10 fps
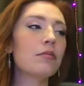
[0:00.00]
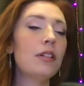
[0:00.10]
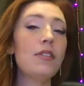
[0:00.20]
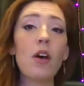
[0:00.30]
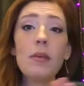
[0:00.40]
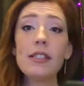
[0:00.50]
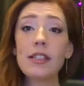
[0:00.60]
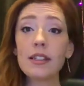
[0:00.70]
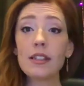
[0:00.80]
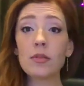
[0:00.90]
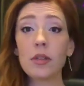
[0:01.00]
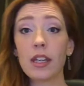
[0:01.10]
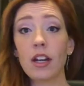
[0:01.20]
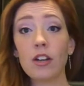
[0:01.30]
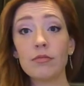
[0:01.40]
We've all been sick this
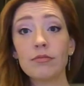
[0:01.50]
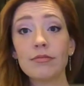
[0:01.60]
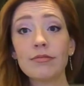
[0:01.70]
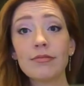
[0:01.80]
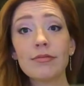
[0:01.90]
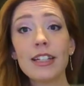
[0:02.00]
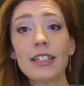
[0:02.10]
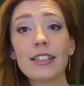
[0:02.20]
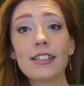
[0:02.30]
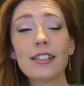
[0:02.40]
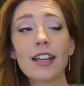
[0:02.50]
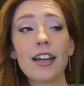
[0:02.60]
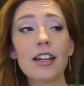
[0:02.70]
week at home. It's